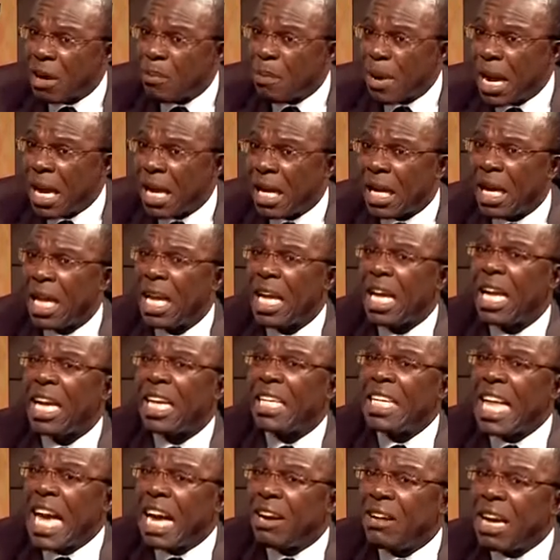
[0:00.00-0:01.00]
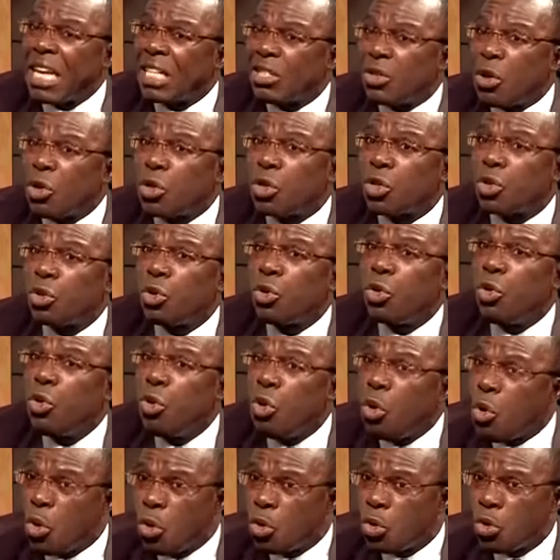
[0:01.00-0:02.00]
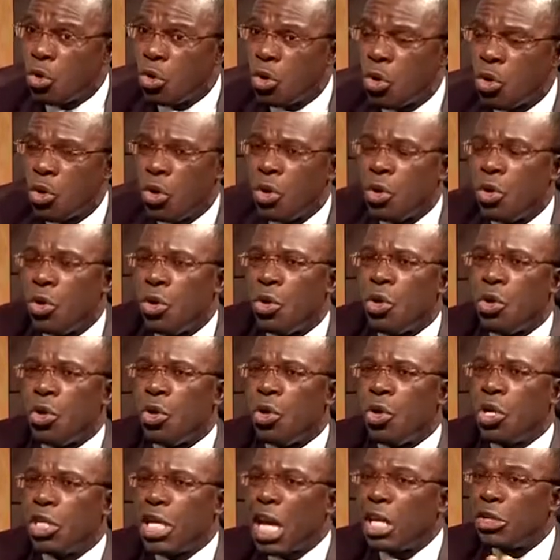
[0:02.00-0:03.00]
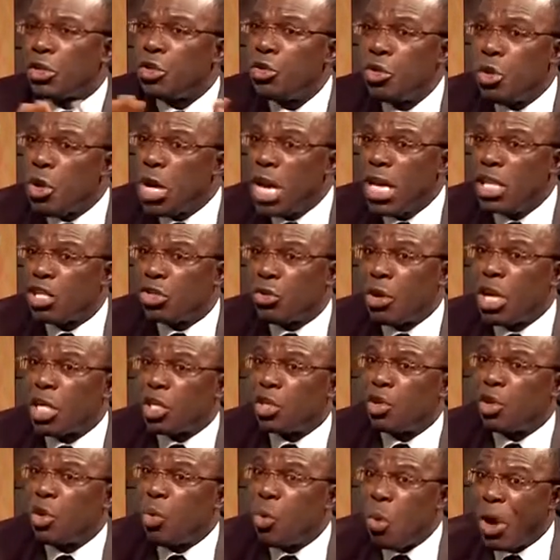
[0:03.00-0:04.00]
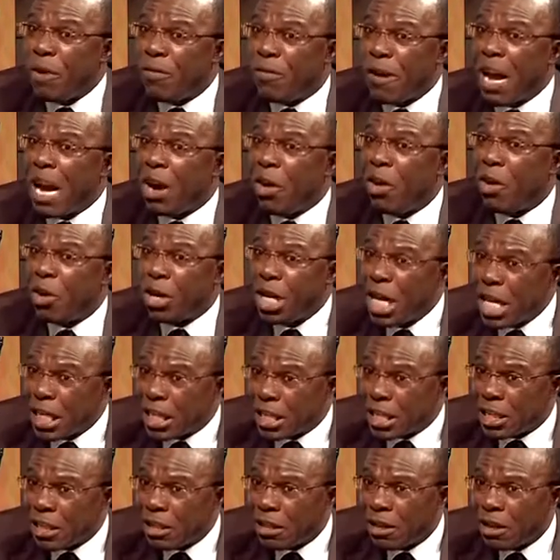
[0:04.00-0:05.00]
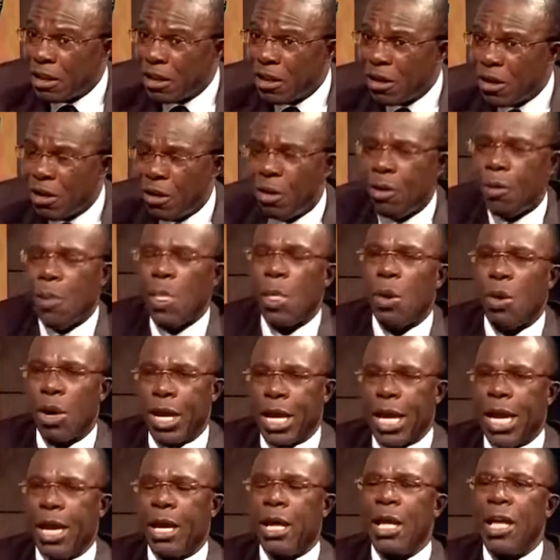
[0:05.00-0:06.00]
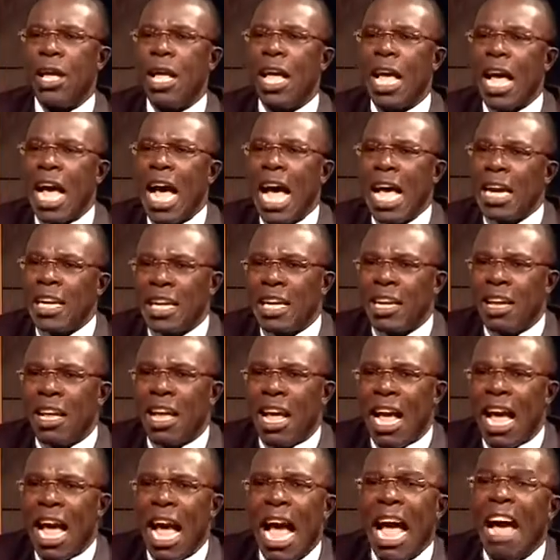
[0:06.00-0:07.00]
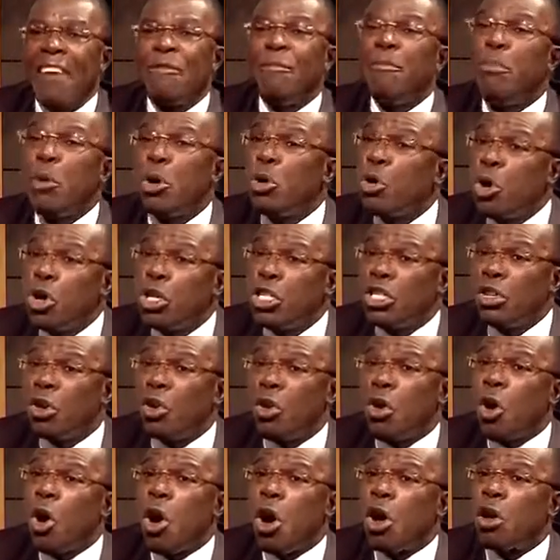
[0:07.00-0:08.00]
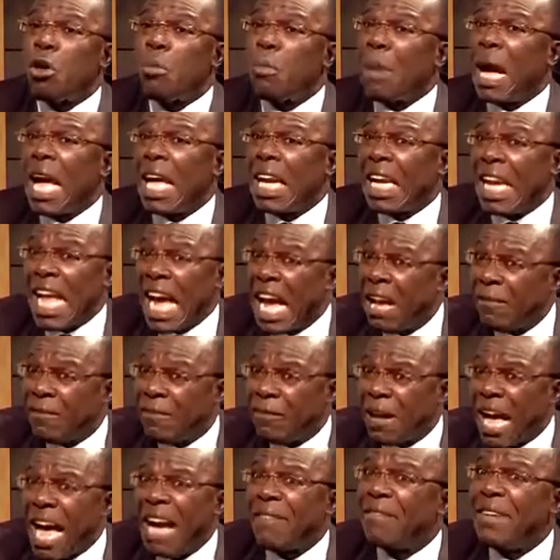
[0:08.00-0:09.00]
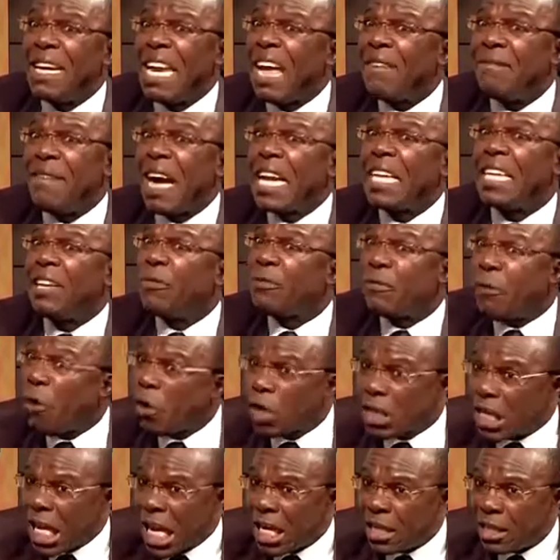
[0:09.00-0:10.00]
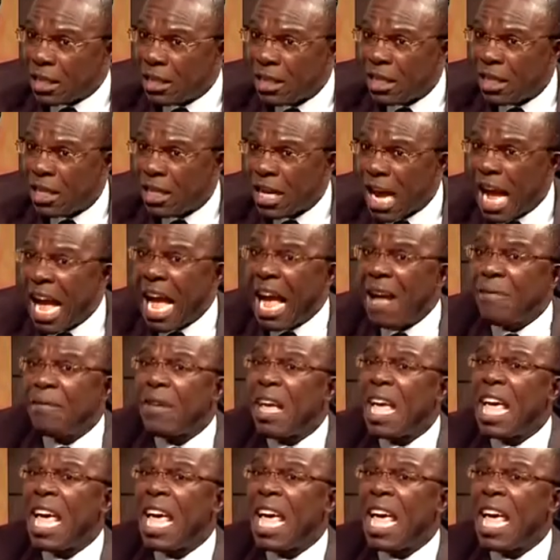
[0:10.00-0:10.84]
bank, director's loan, there's no interest waiver on it. Okay. And I have borrowed all my life. I've never defaulted. I have